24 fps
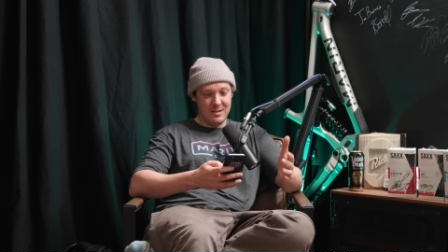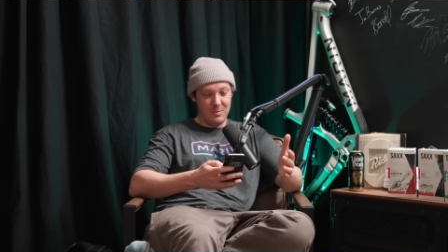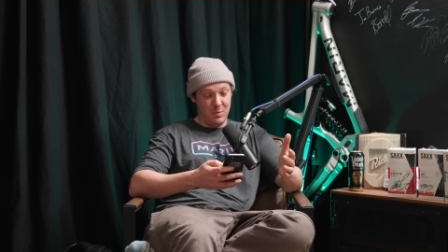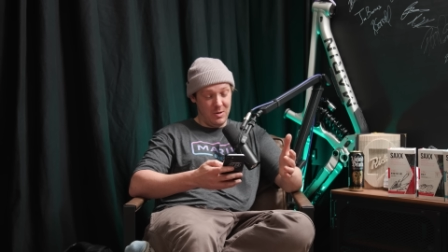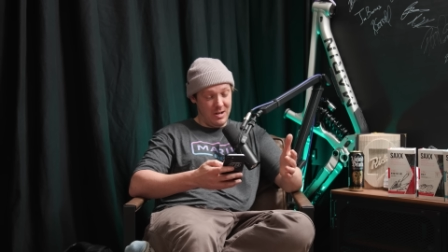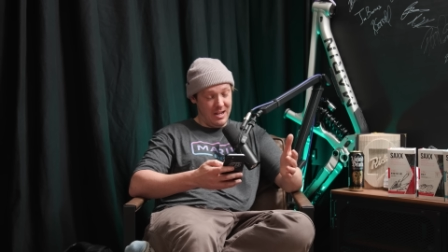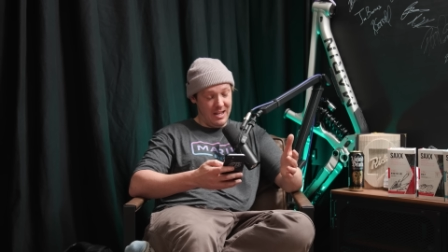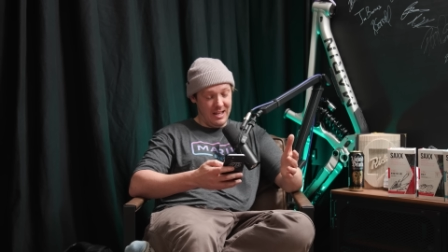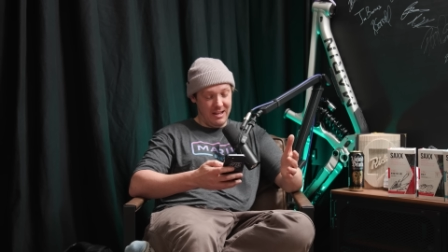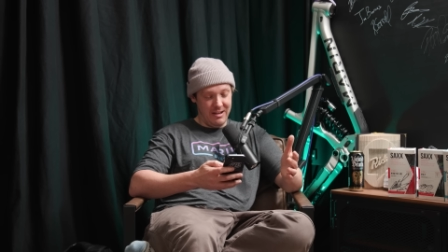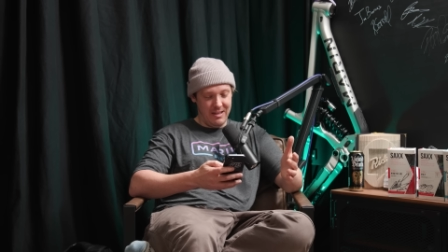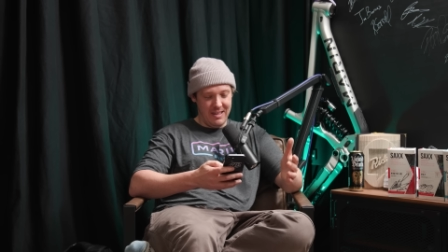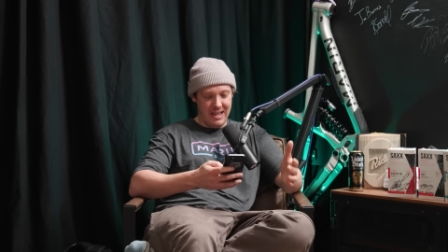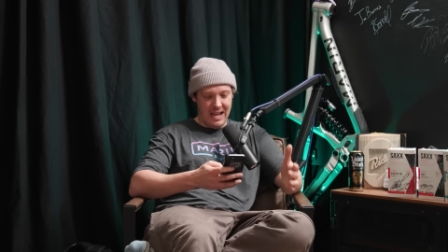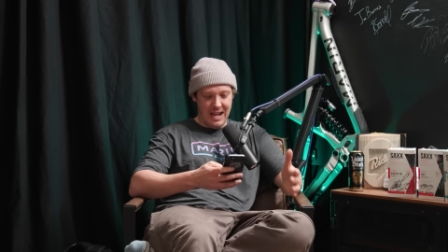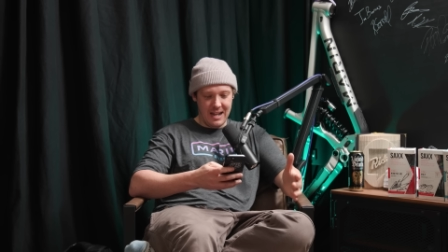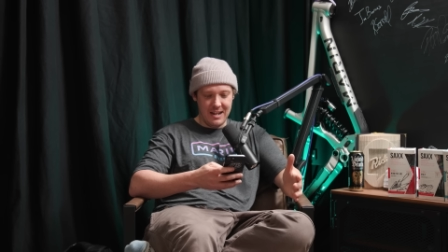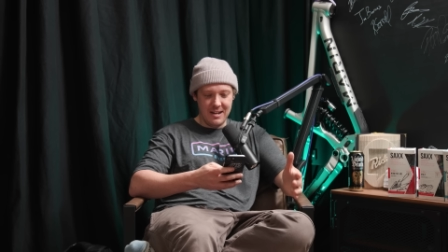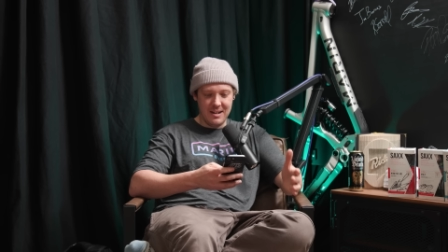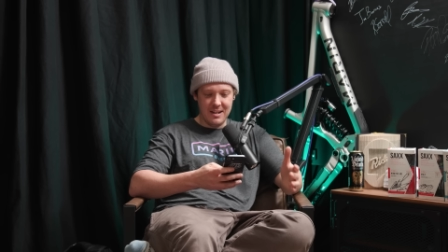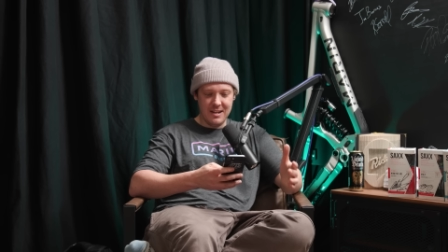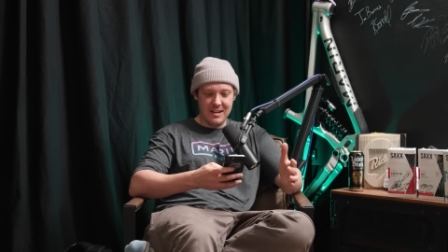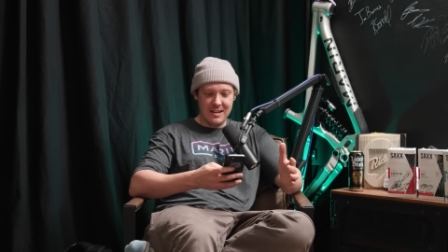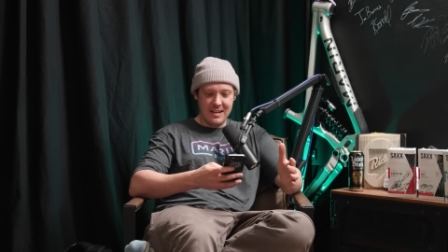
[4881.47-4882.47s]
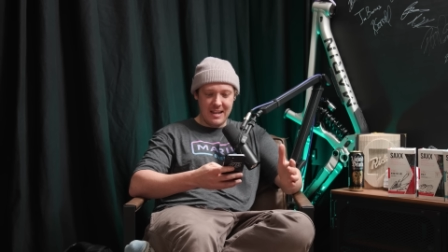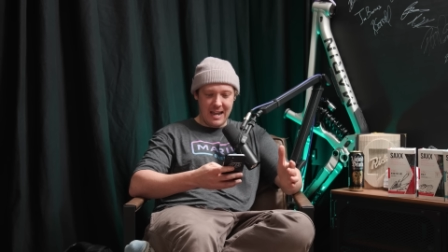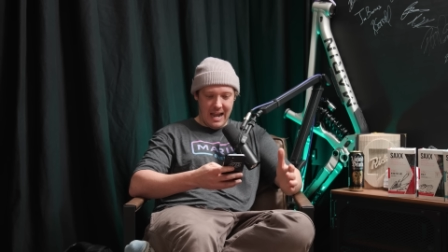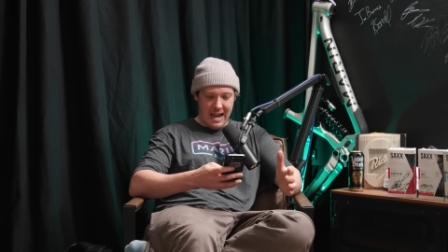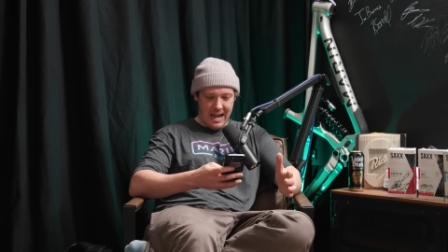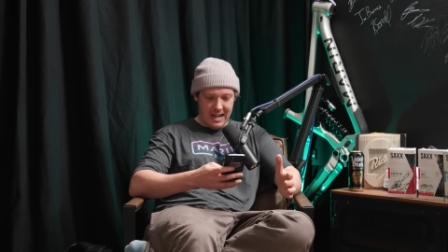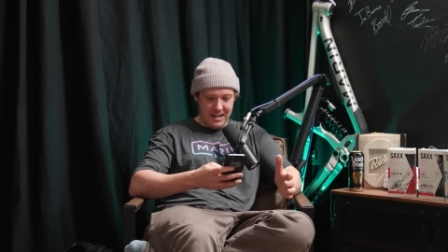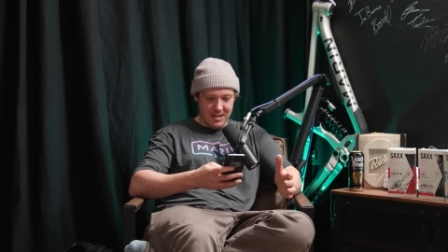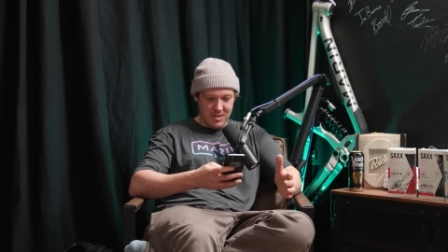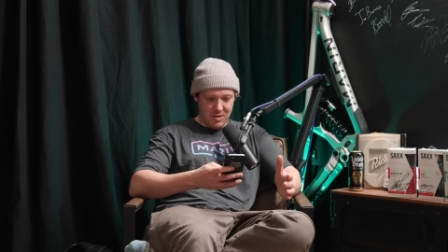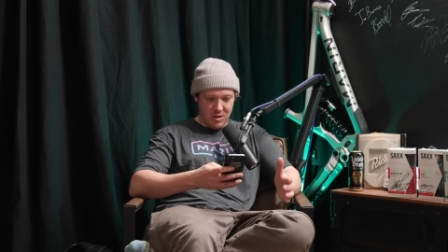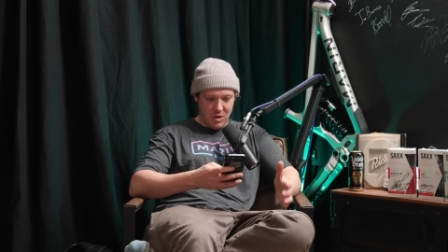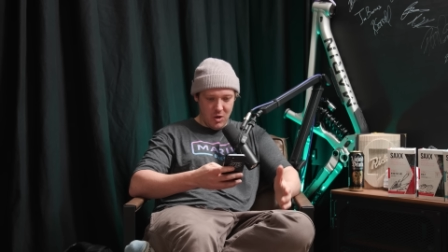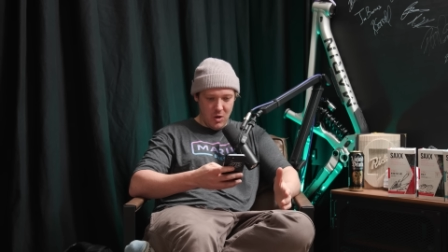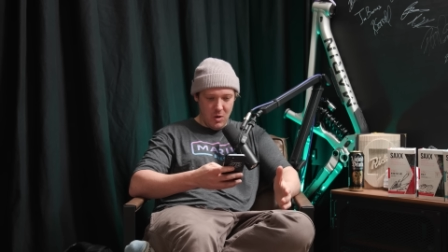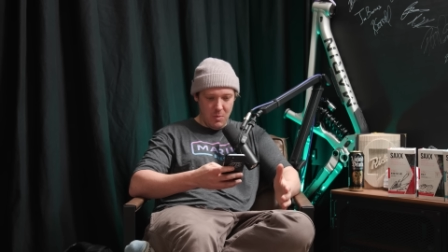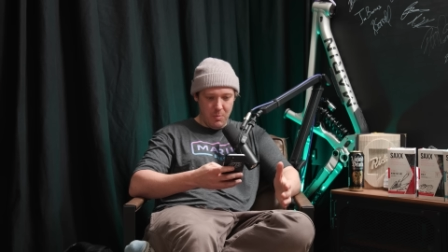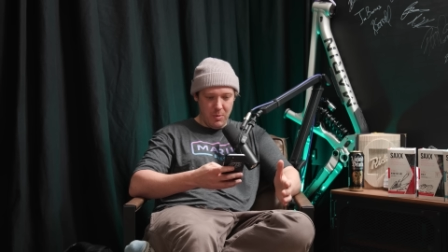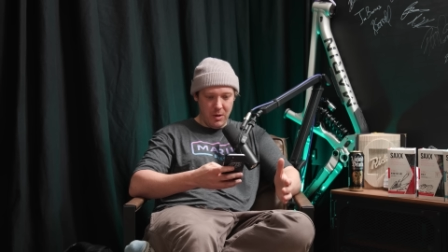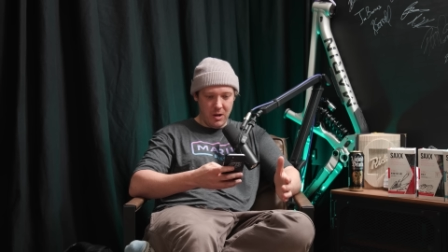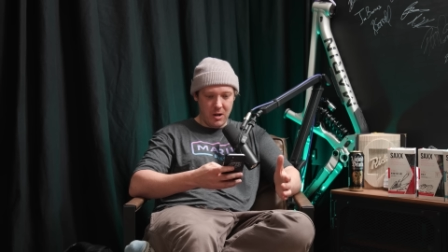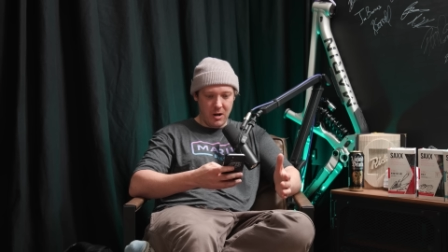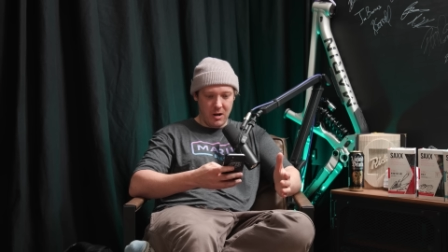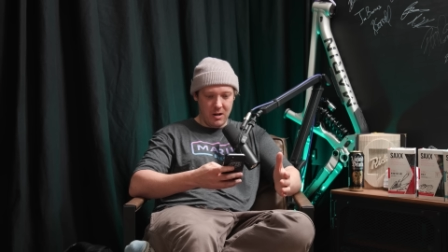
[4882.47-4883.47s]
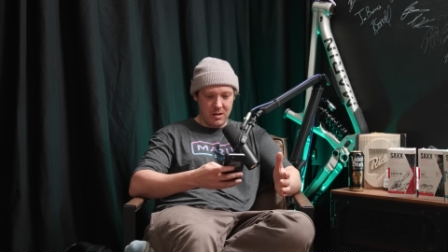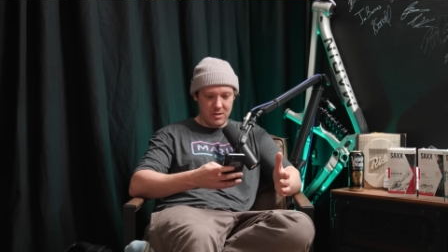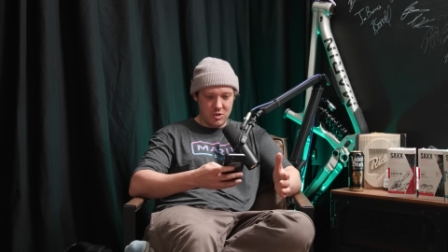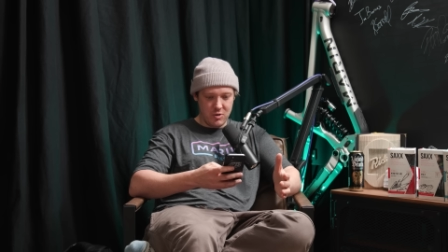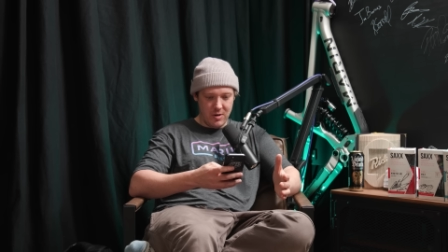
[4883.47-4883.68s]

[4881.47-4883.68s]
We're nearly at the end. Alice Cooper got